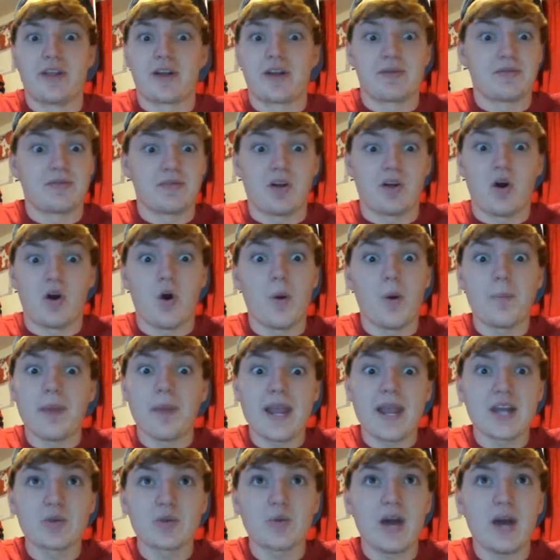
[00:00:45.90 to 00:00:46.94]
They're all
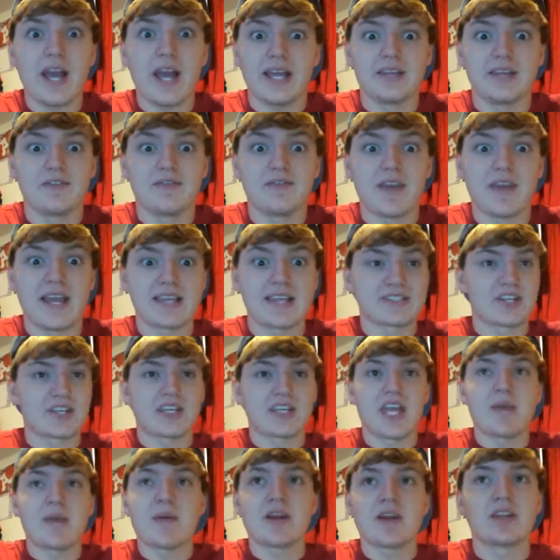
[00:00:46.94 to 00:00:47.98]
bandwagon fans. They
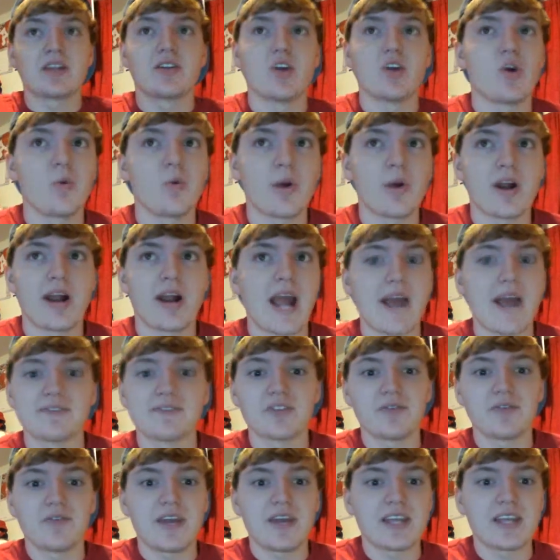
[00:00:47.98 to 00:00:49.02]
came out of nowhere. Half
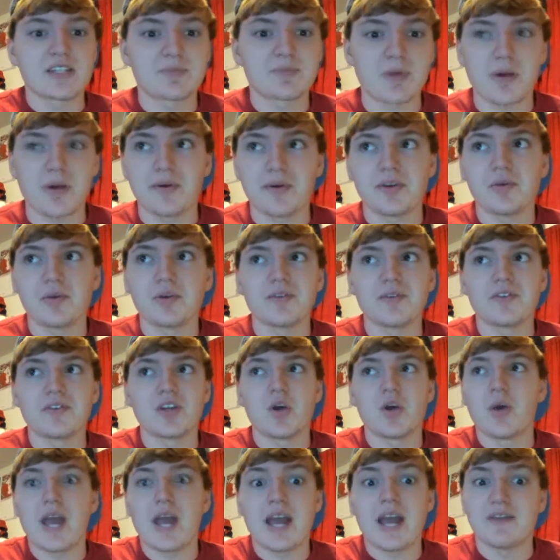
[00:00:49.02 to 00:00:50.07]
the fans probably don't even
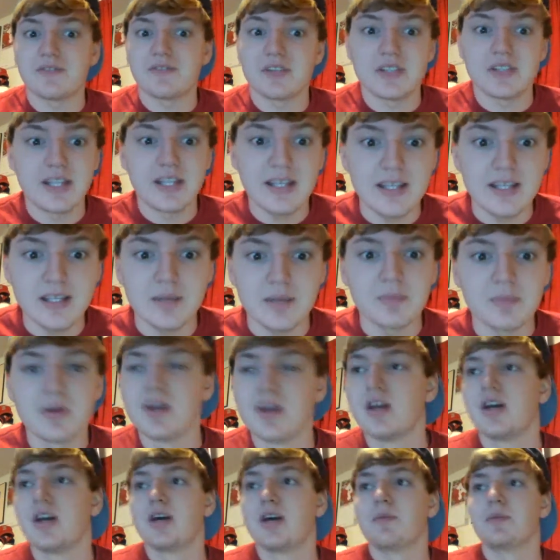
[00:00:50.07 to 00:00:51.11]
know half the team
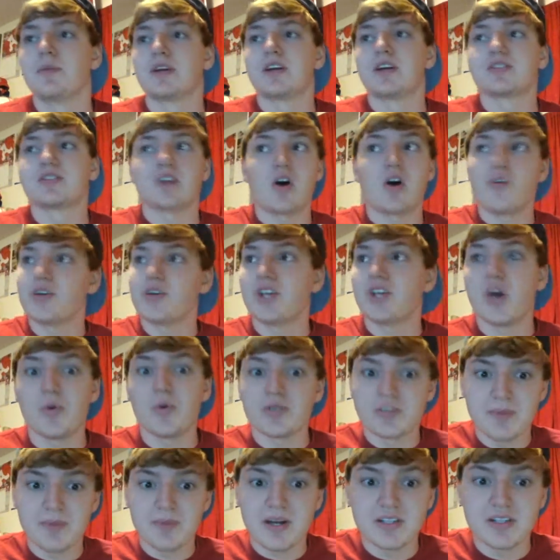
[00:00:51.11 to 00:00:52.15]
because all they know
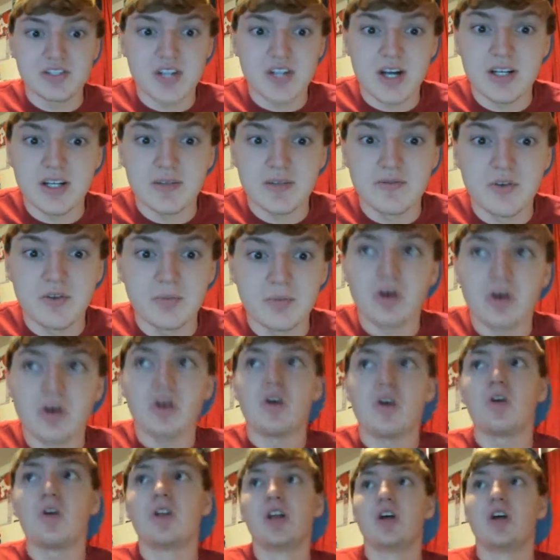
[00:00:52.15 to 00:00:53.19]
is about Johnny
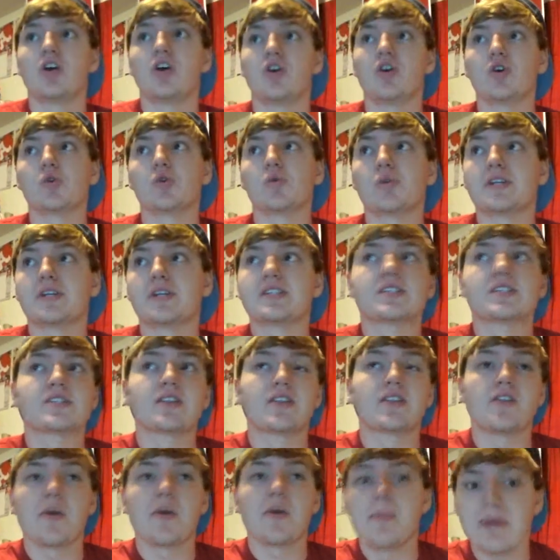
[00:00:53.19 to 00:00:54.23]
Football, who is
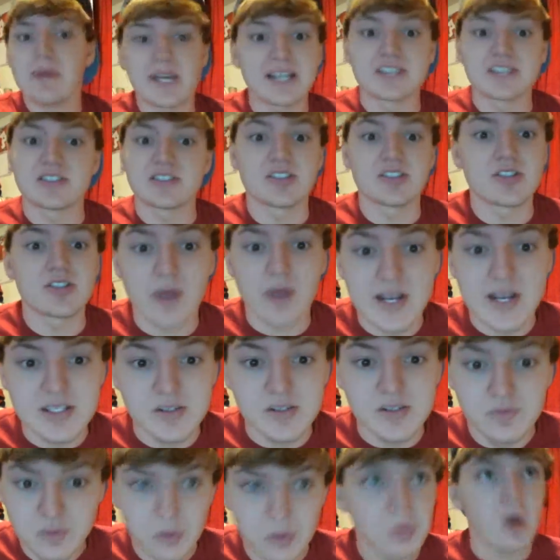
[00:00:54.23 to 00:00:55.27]
the biggest disgrace
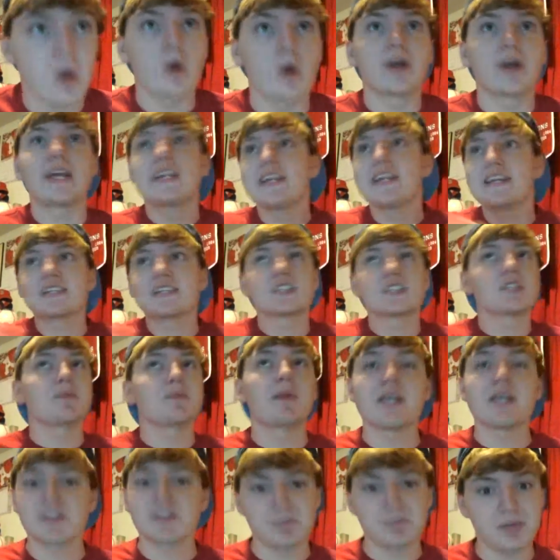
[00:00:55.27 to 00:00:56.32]
in football. He is the
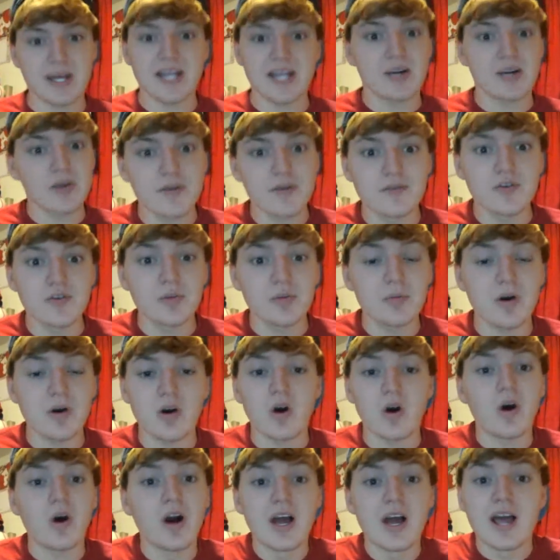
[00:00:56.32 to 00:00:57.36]
best player in
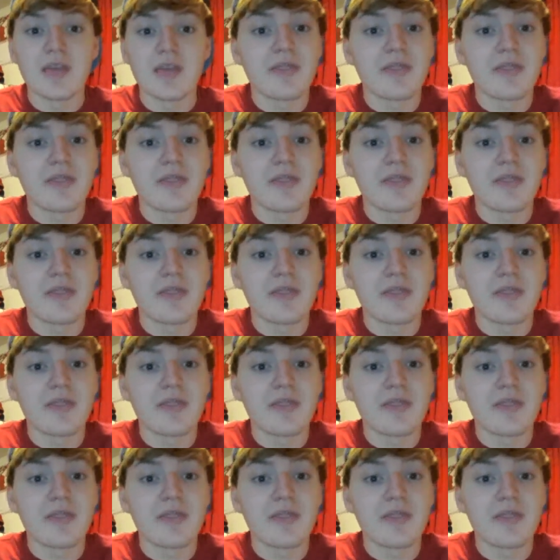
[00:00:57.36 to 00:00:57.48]
football.